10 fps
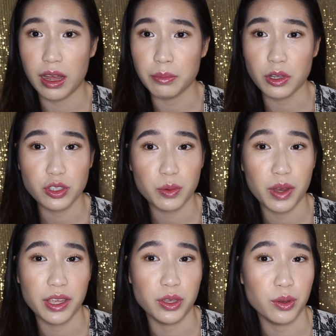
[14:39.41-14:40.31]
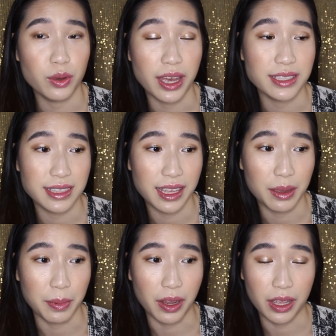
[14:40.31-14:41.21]
I'm not sure what you guys think
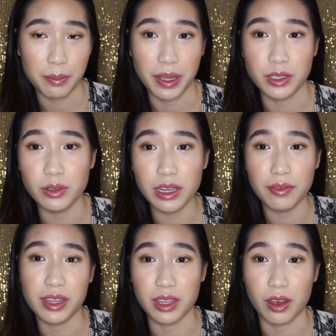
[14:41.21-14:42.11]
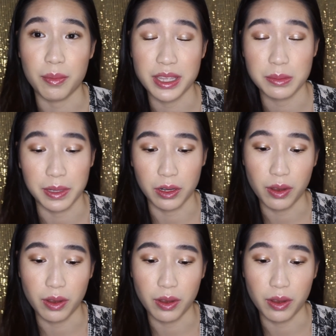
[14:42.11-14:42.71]
about it, but do leave it in the comments below,